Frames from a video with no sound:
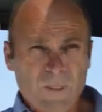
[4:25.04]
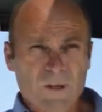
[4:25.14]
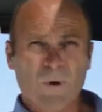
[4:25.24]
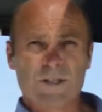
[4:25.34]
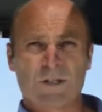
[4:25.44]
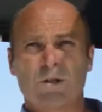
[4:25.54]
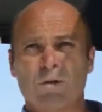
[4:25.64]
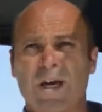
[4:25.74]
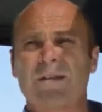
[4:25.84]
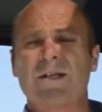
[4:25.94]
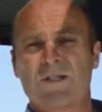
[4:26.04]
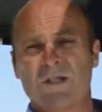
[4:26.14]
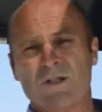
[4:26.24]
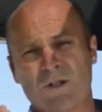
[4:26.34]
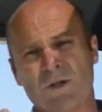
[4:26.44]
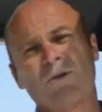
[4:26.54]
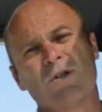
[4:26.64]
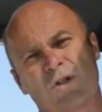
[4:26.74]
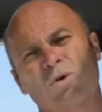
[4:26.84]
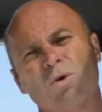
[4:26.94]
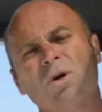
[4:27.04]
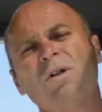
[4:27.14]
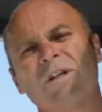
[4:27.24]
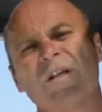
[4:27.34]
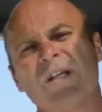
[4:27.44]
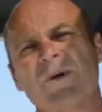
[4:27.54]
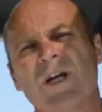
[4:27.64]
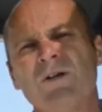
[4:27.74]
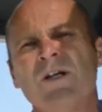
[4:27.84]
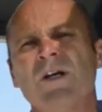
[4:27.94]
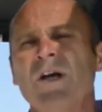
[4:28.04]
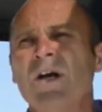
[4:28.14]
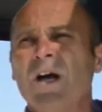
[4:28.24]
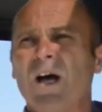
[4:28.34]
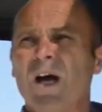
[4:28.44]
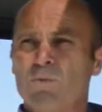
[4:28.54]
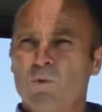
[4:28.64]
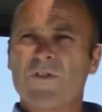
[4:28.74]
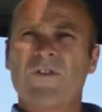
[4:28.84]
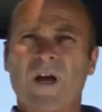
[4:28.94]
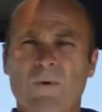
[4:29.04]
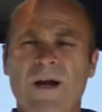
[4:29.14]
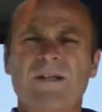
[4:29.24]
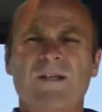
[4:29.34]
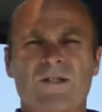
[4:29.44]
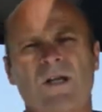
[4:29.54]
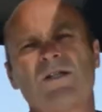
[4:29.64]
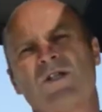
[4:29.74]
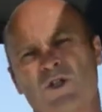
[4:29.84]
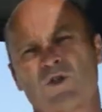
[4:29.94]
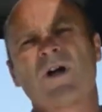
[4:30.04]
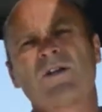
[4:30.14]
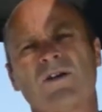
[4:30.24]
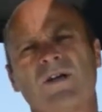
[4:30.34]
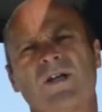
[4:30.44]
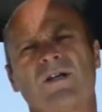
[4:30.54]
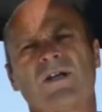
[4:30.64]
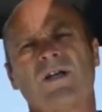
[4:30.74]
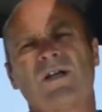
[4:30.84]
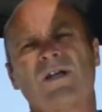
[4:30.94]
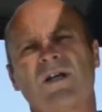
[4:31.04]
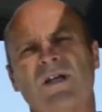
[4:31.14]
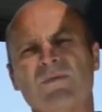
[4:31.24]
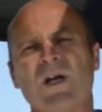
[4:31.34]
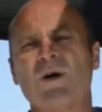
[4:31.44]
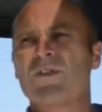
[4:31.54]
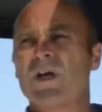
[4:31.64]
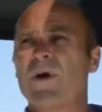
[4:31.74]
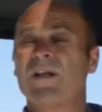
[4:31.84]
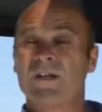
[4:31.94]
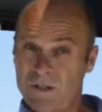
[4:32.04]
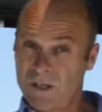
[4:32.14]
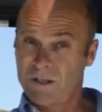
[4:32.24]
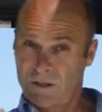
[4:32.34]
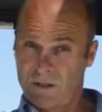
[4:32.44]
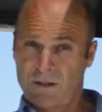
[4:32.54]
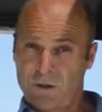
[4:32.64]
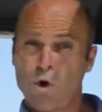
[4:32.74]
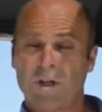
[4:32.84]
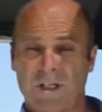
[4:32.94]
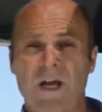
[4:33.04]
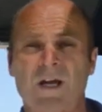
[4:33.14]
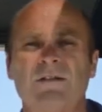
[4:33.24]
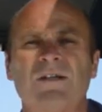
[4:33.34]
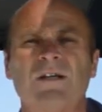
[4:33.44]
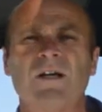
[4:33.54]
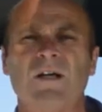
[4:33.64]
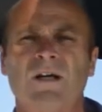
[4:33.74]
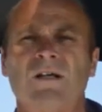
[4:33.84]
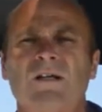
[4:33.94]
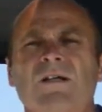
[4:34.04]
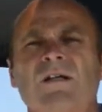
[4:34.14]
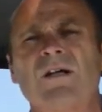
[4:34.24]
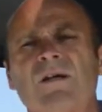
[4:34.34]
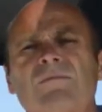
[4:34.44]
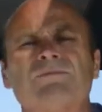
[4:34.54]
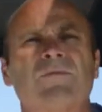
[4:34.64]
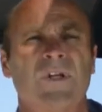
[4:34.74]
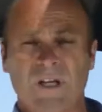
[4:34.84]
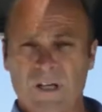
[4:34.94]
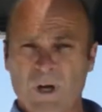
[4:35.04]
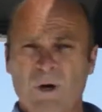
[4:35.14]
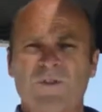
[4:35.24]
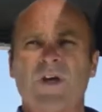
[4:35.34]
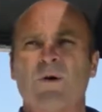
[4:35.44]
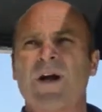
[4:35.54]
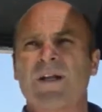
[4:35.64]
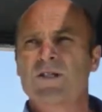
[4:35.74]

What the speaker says: Once they do that, that sends you, the school, an email with that rating. It sends the instructor a email with that rating. It sends NauticEd an email with that rating.